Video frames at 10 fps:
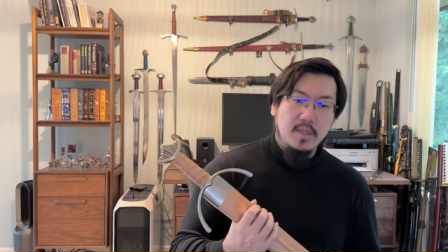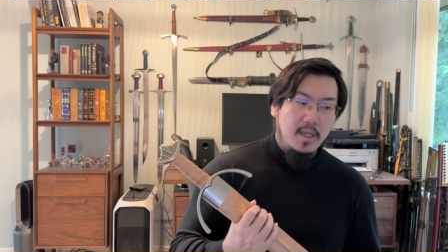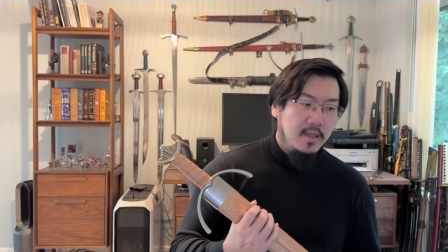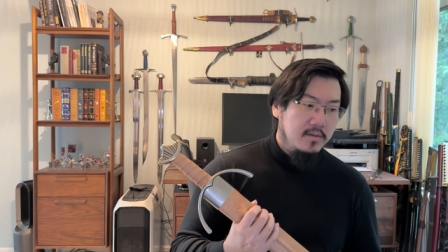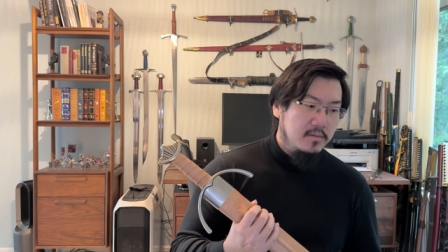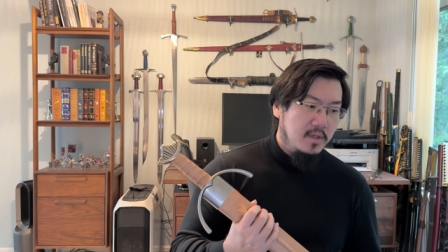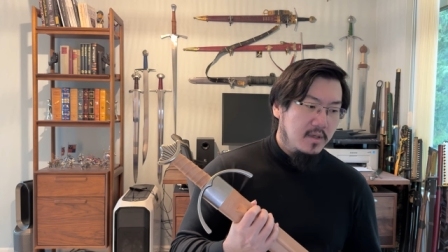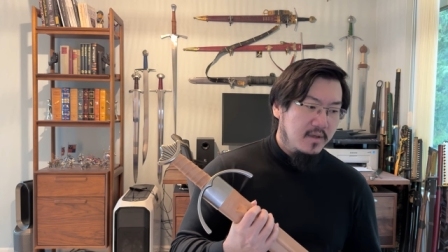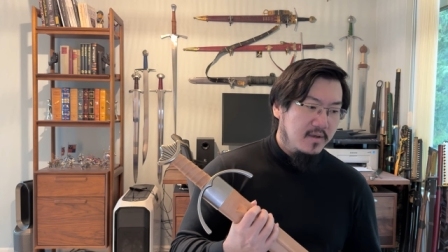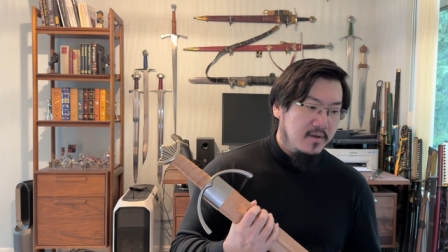And
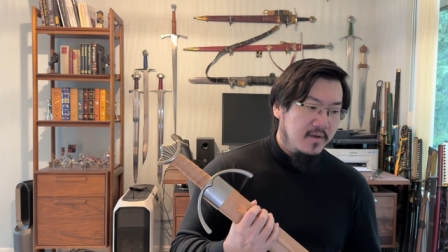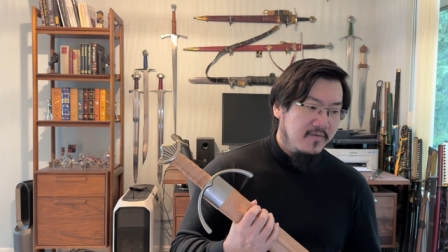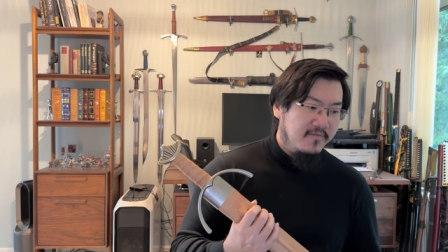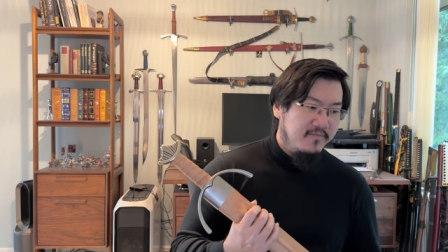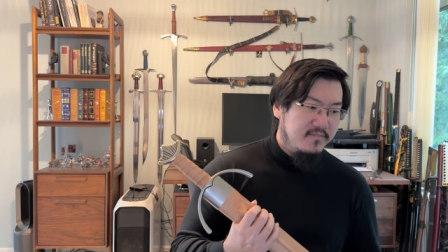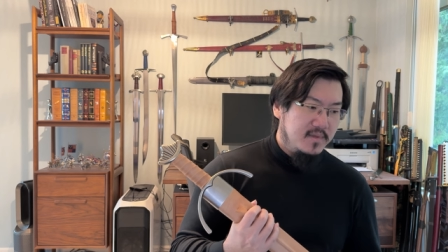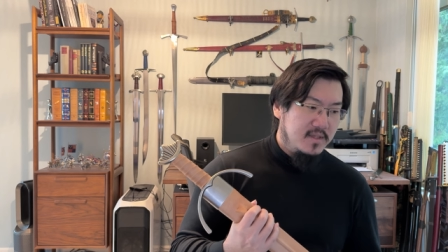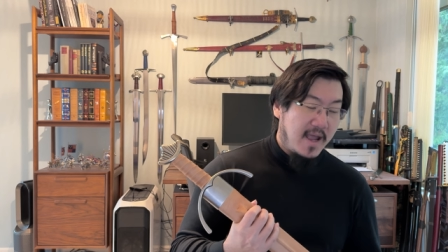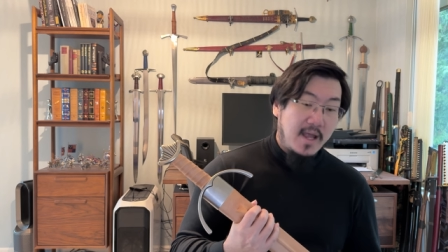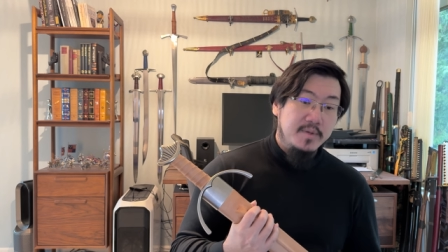if
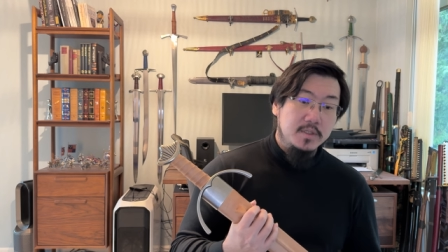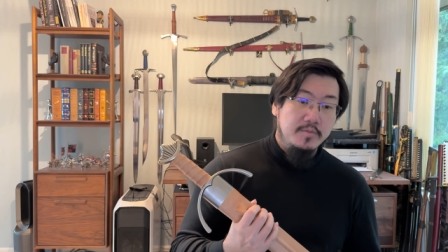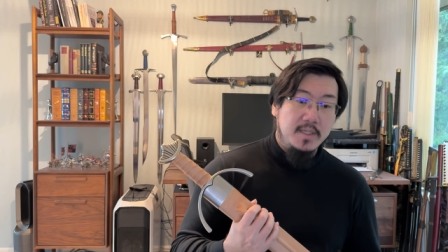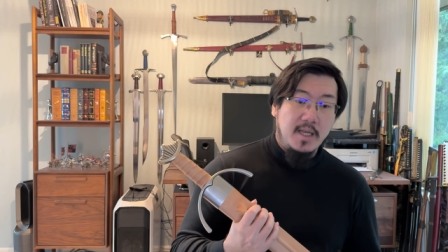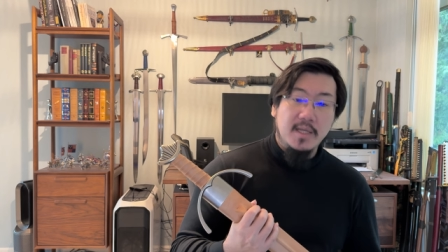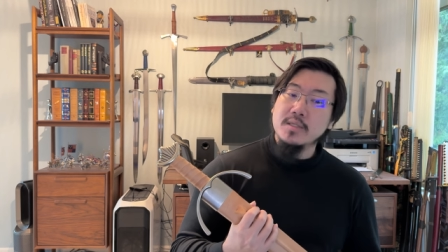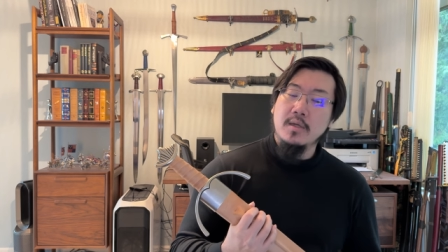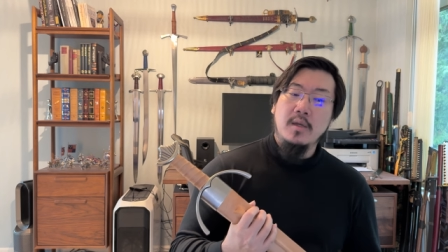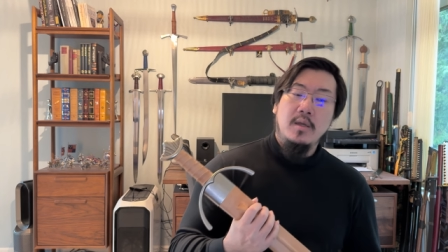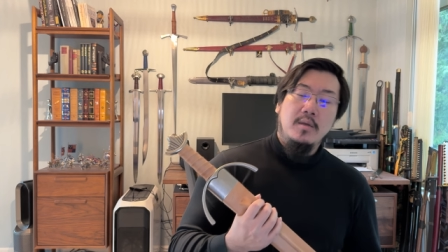that happens to be the case,
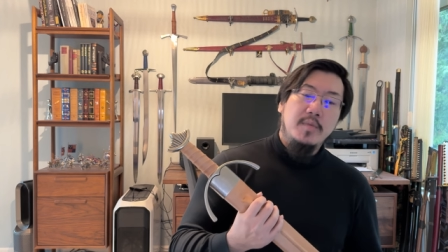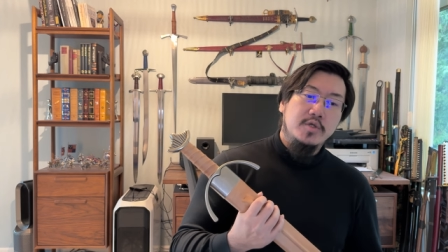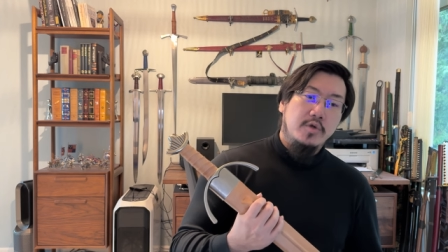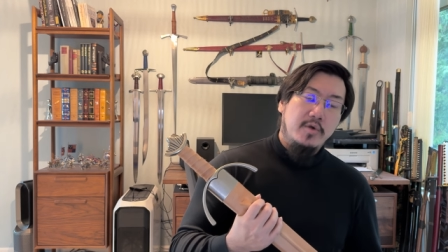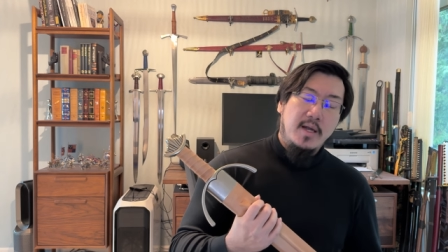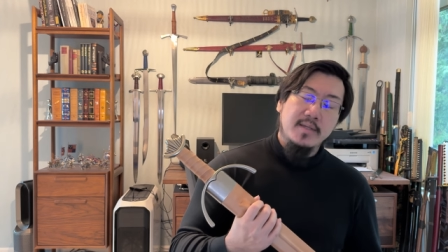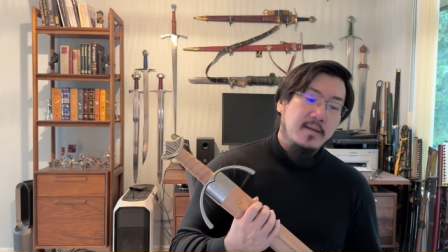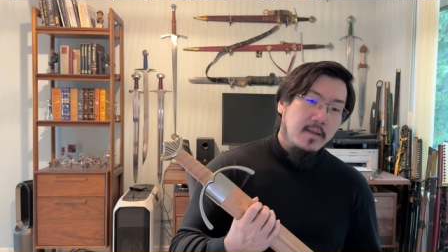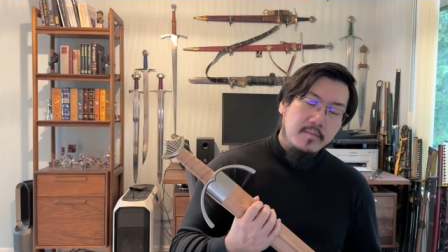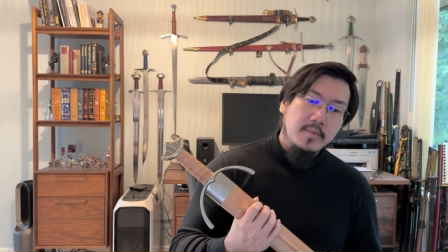make sure you
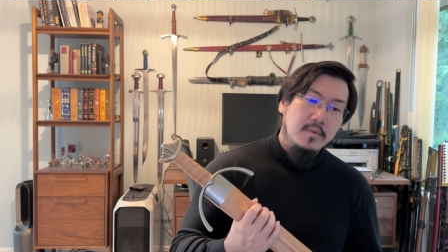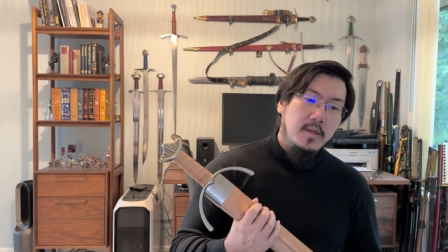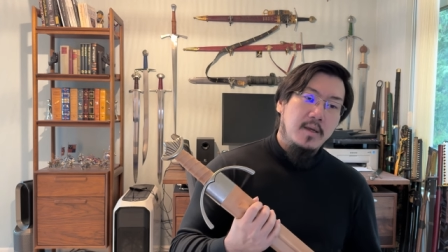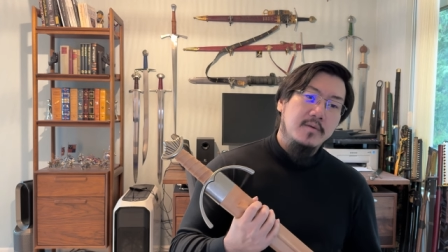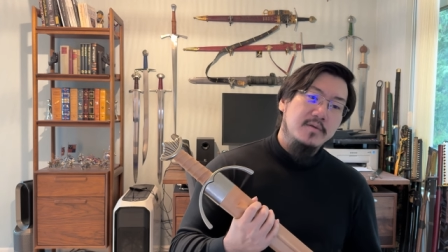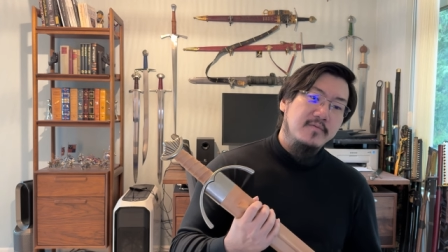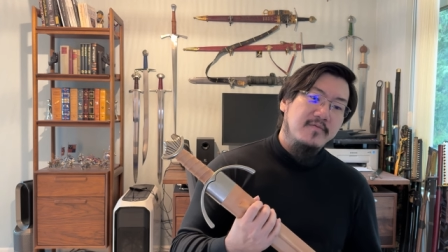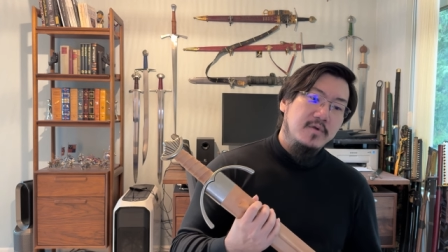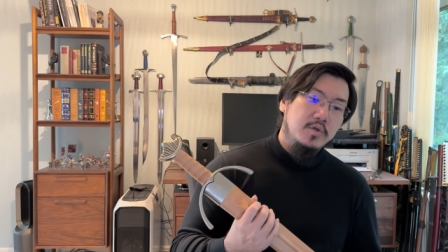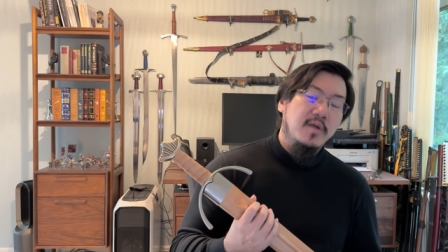contact them um,
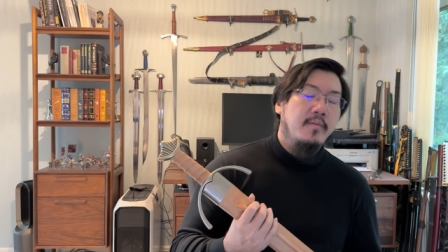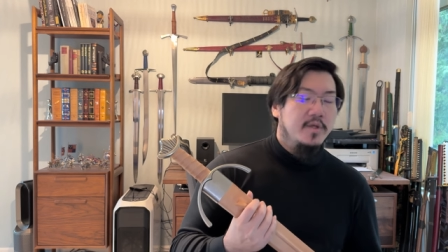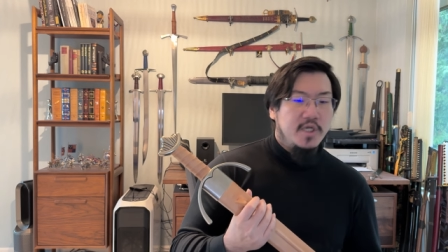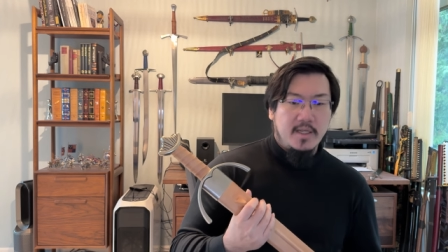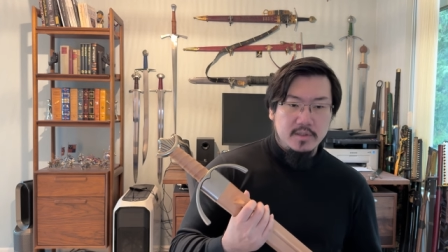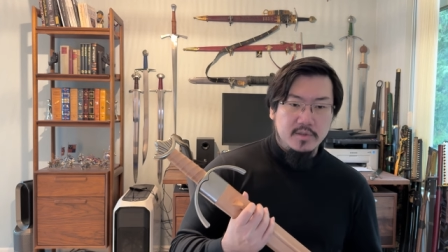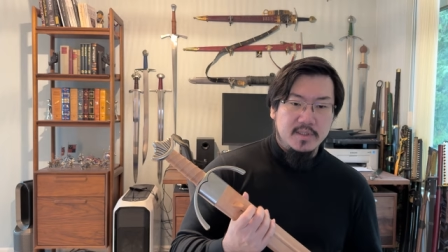to give them a chance to